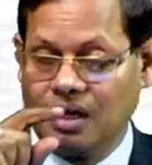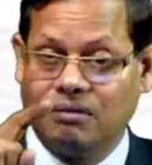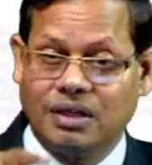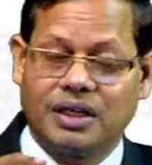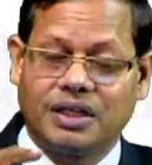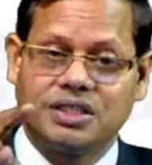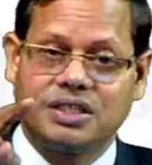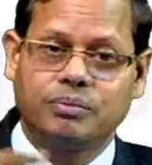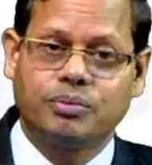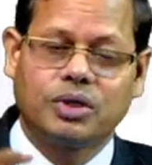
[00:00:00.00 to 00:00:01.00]
whether it is
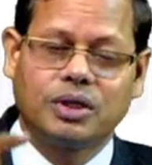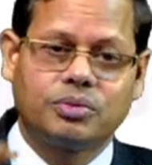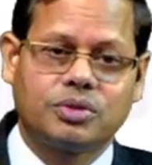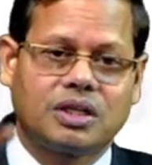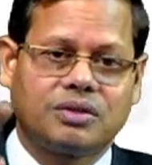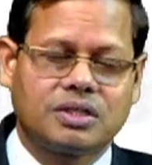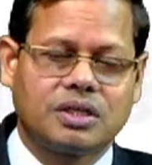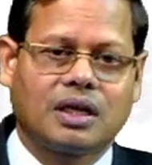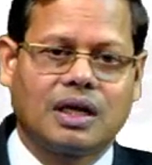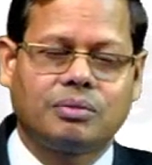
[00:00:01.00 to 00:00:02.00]
input service
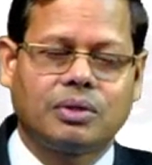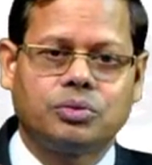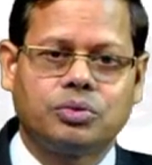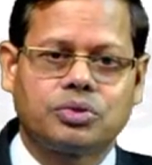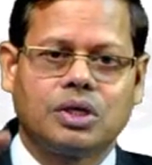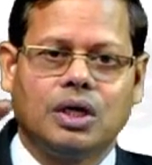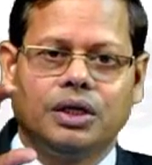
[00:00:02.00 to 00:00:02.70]
or capital goods,